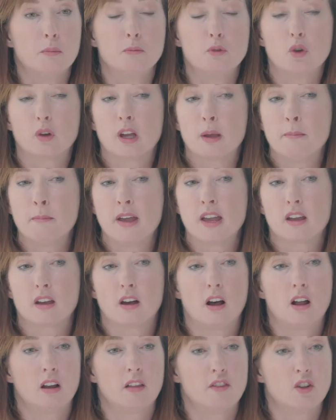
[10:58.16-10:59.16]
You can make
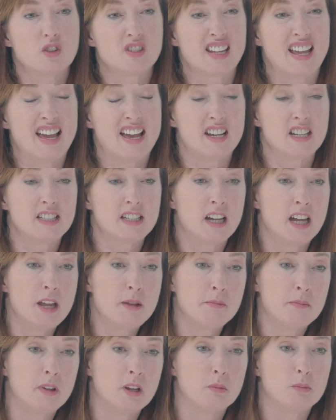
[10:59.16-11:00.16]
all of those ahead of
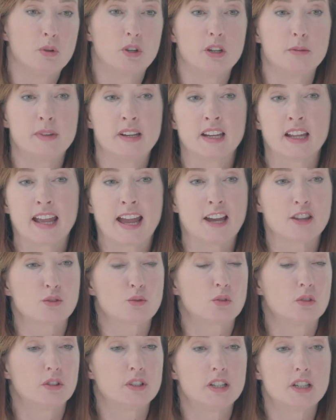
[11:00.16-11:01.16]
time, put them in a
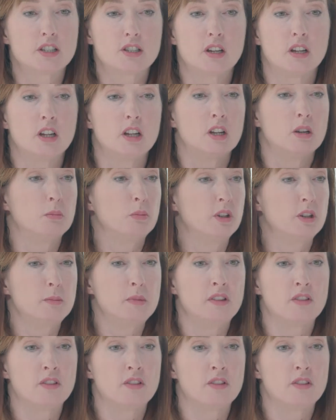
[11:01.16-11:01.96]
casserole dish, put them